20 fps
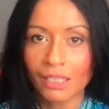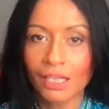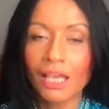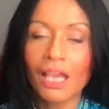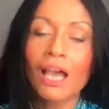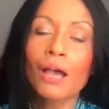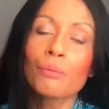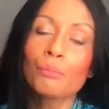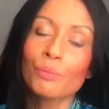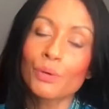
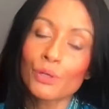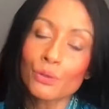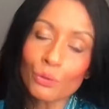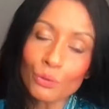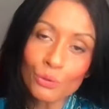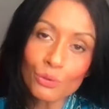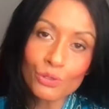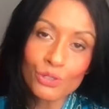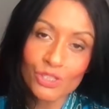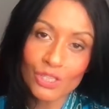but
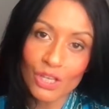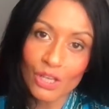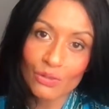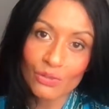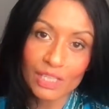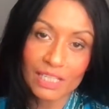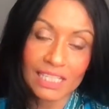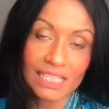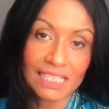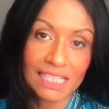also that
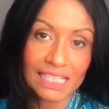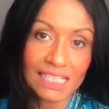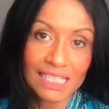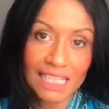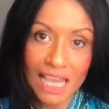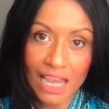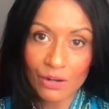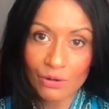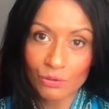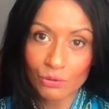it's
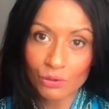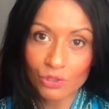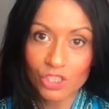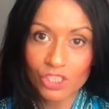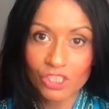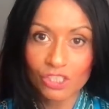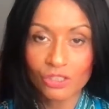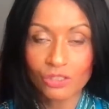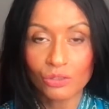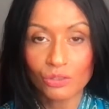integral
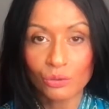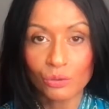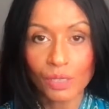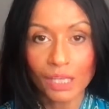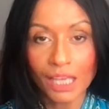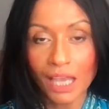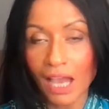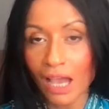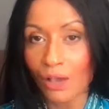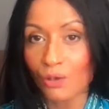to
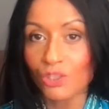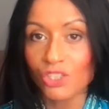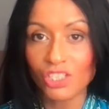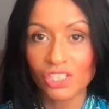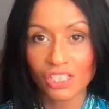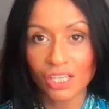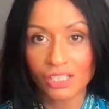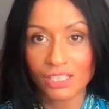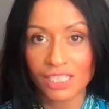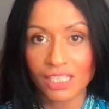our
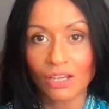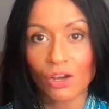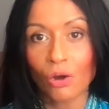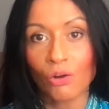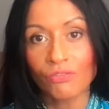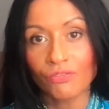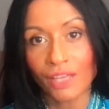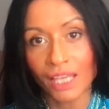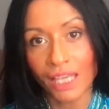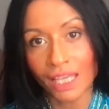study of
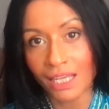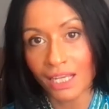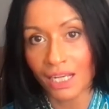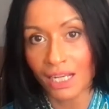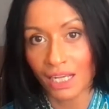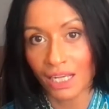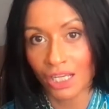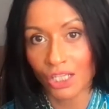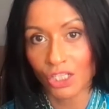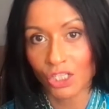
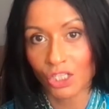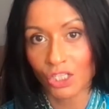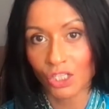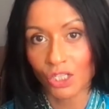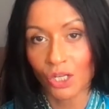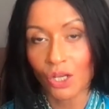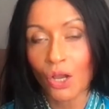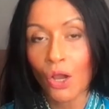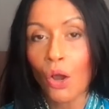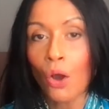English.
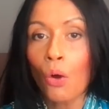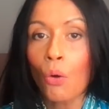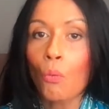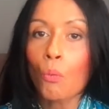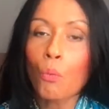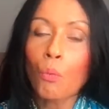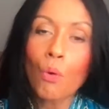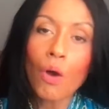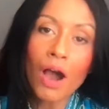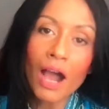
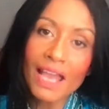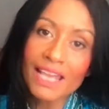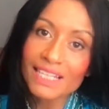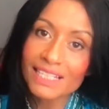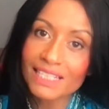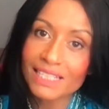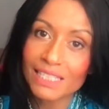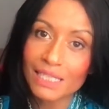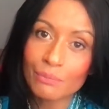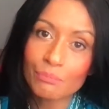Why is
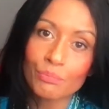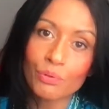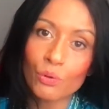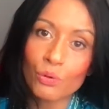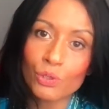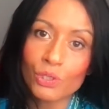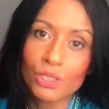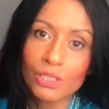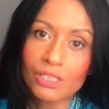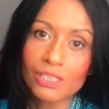it
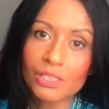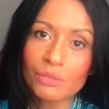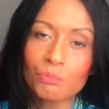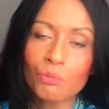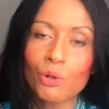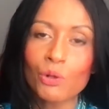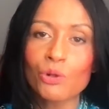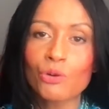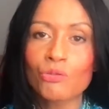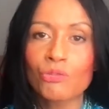important?
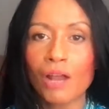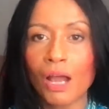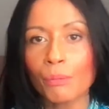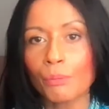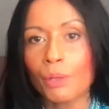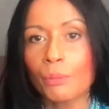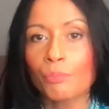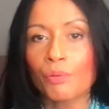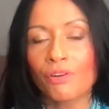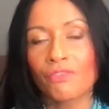Well,
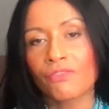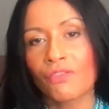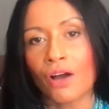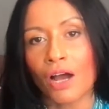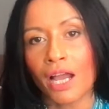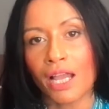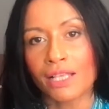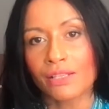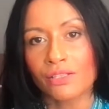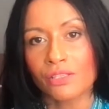grammar
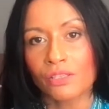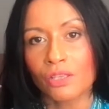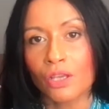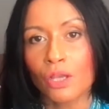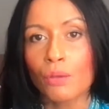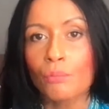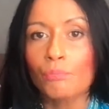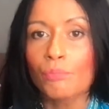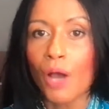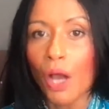provides the
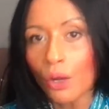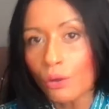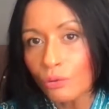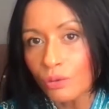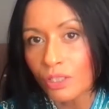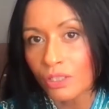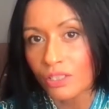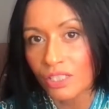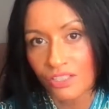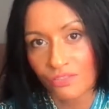
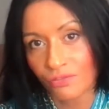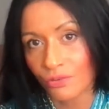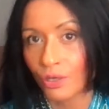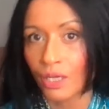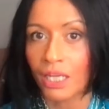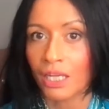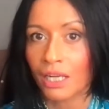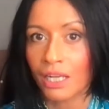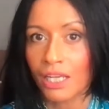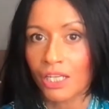components for
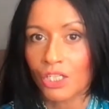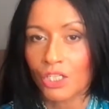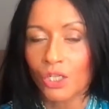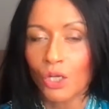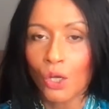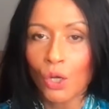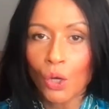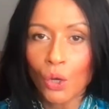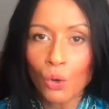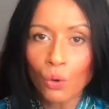English,
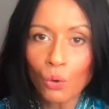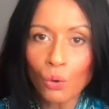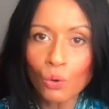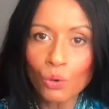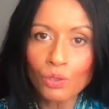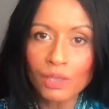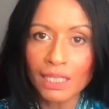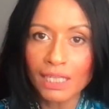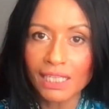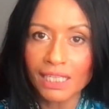
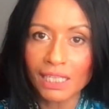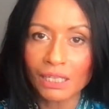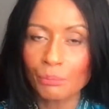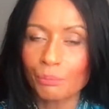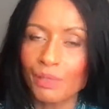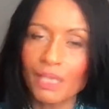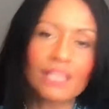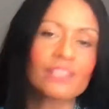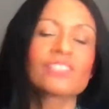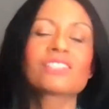all the little
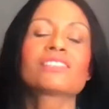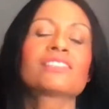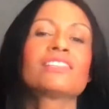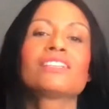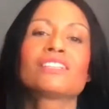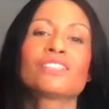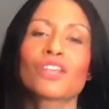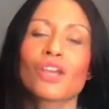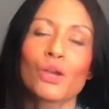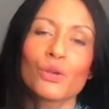bits
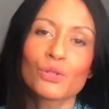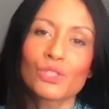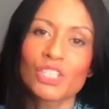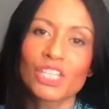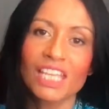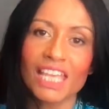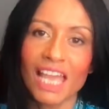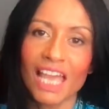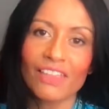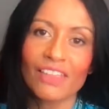that go
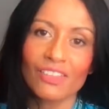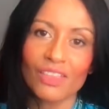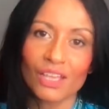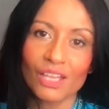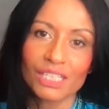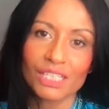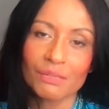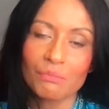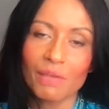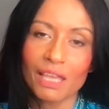together
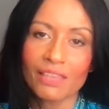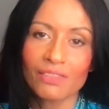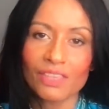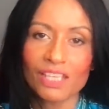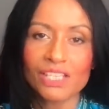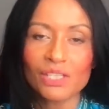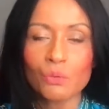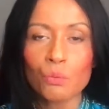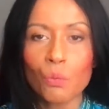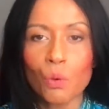to make
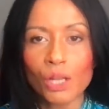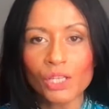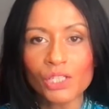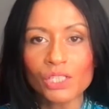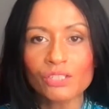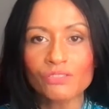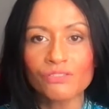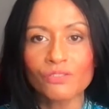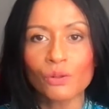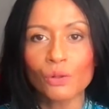this
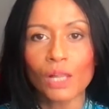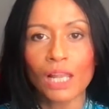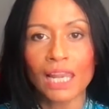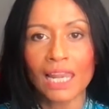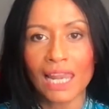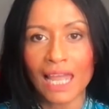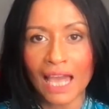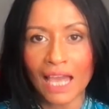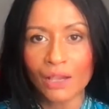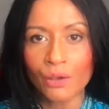wonderful
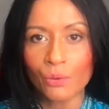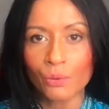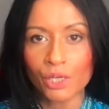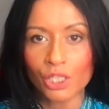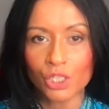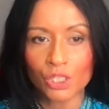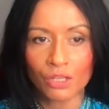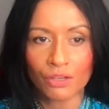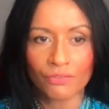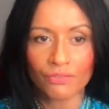
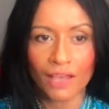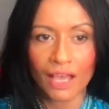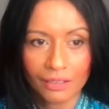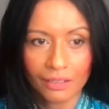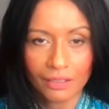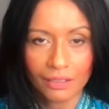language of ours.